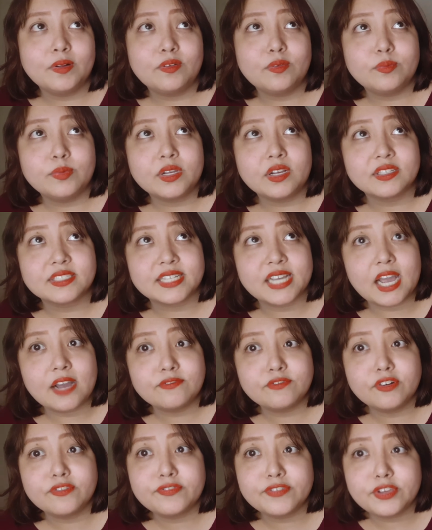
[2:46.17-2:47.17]
because I
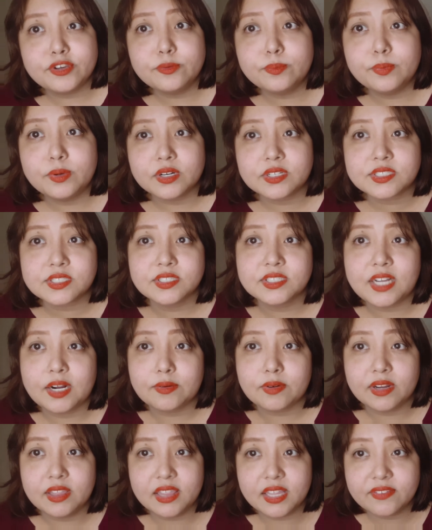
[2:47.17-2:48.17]
have a few books on
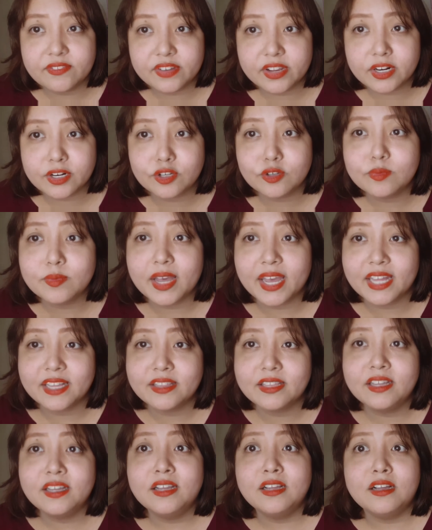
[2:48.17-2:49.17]
our living room
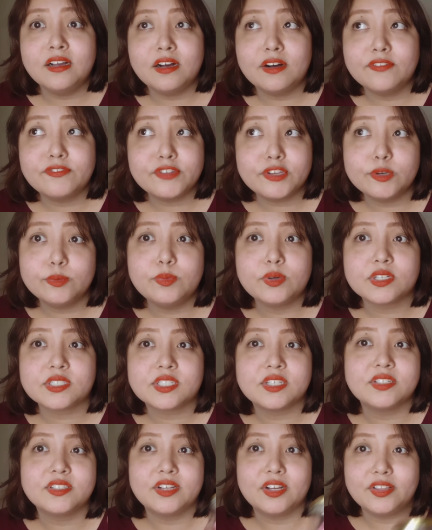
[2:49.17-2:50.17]
and a few books
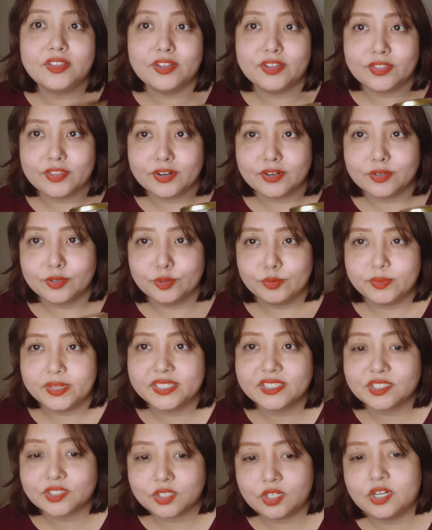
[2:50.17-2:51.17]
on another room in
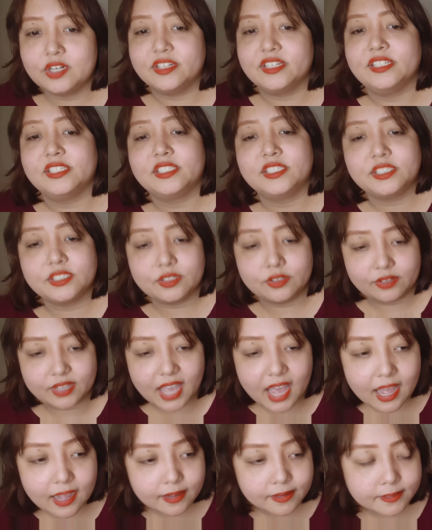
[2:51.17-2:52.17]
storage. So
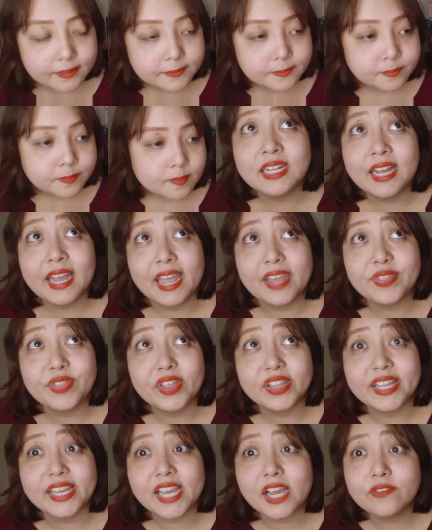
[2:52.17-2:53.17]
yeah. And
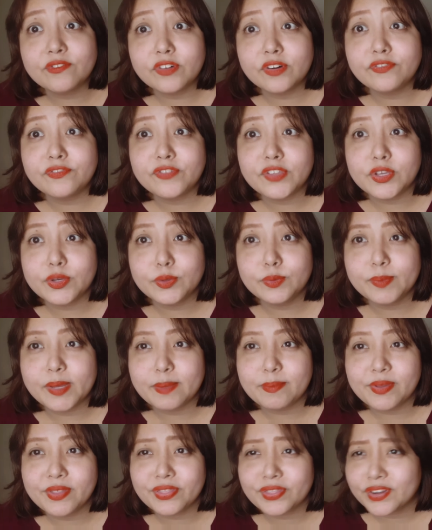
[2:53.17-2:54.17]
then I have a few,
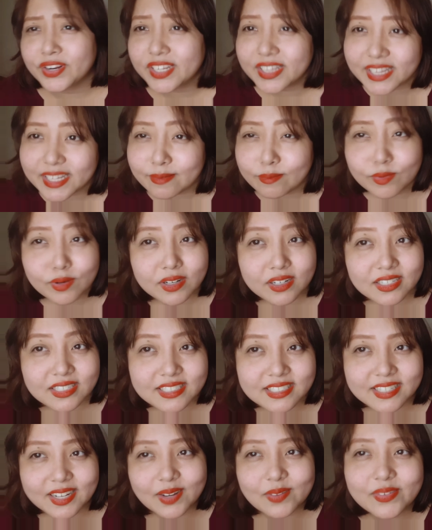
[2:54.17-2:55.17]
maybe 30
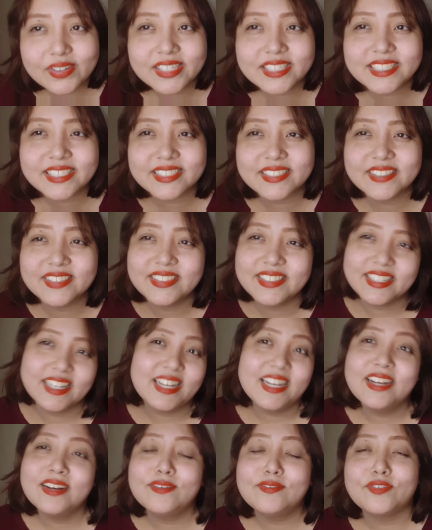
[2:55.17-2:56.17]
books coming soon.
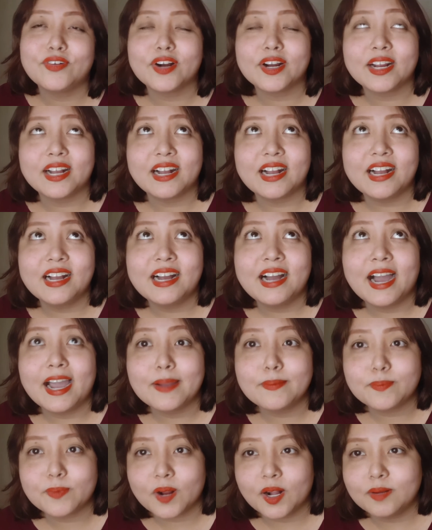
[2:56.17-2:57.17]
For
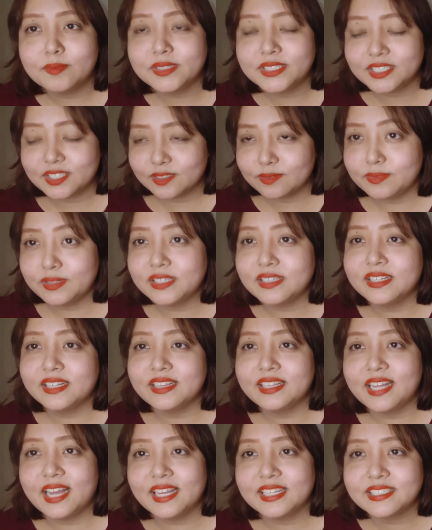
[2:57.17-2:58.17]
I promise to be the
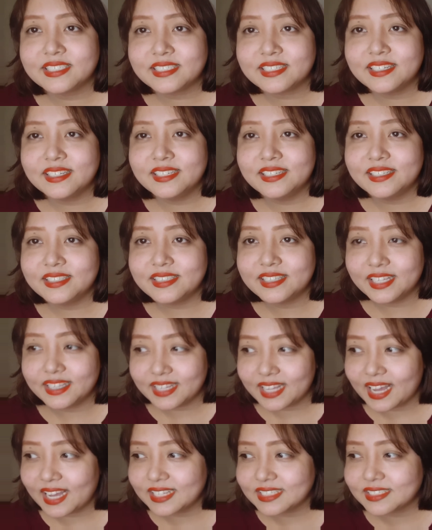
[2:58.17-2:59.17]
last
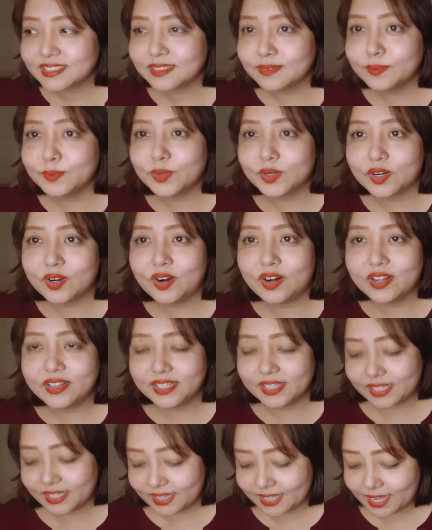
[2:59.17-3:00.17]
book haul
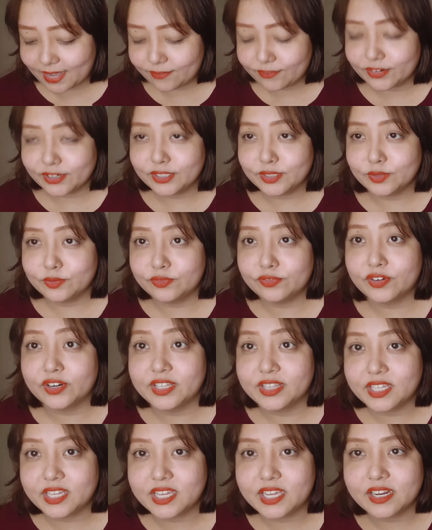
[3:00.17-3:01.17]
that I'll ever do for
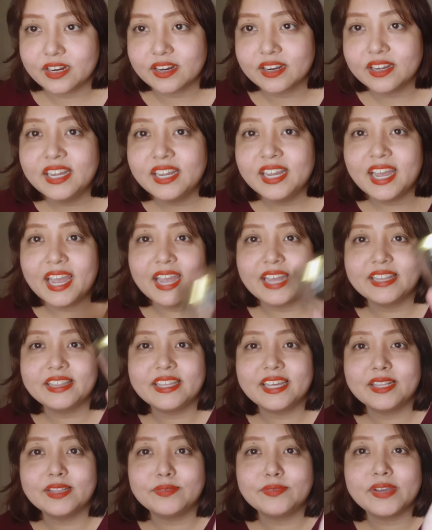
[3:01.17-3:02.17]
the year. And
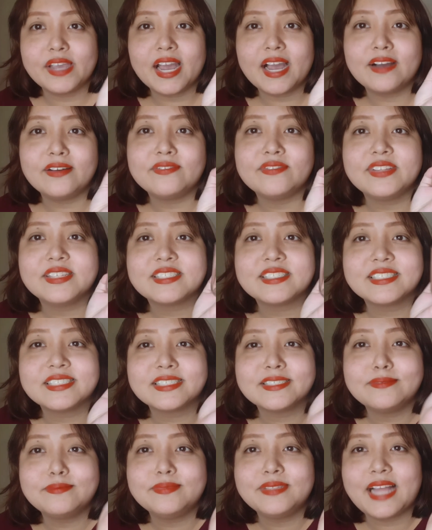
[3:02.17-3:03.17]
then we have this
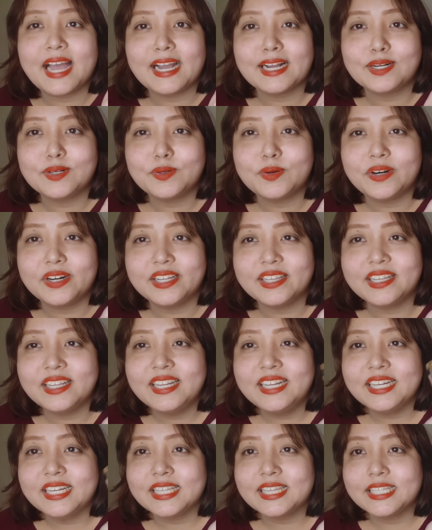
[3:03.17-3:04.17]
little blank one.
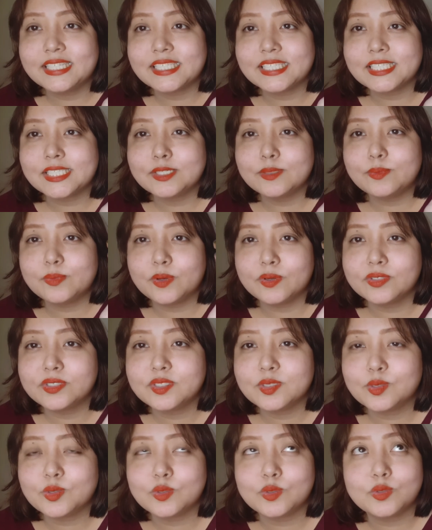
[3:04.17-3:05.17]
This is
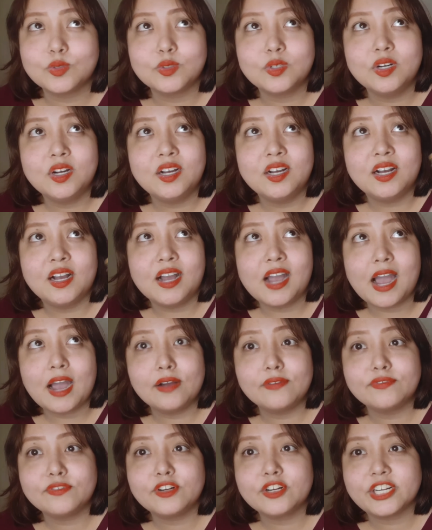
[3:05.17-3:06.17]
supposed to
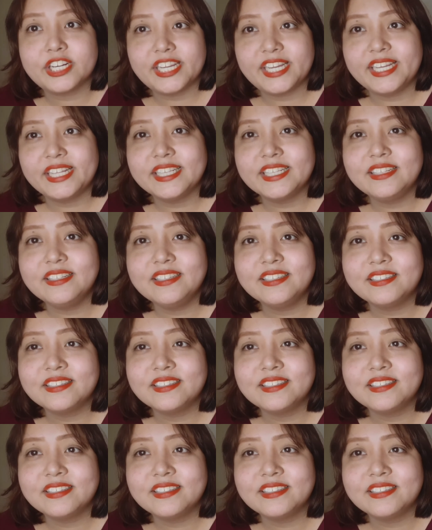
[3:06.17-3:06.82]
have green